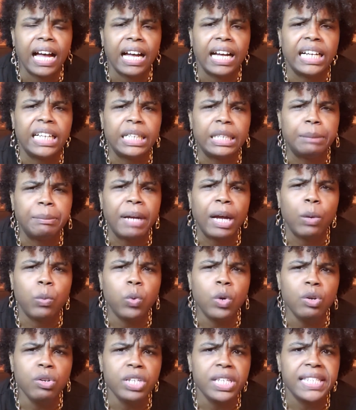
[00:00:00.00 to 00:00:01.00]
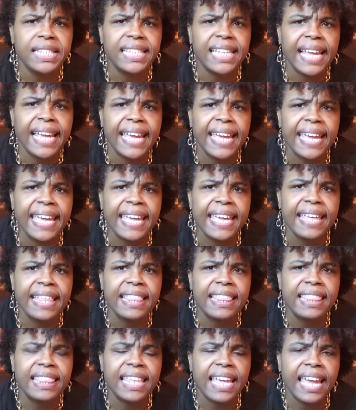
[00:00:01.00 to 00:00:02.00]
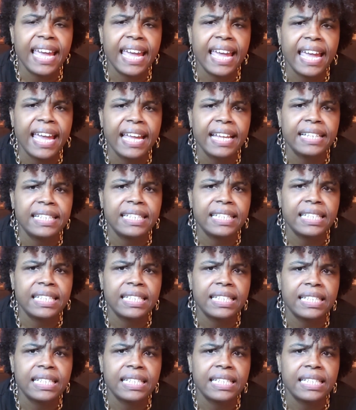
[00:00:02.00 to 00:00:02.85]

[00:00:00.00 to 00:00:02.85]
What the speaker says: I want to say that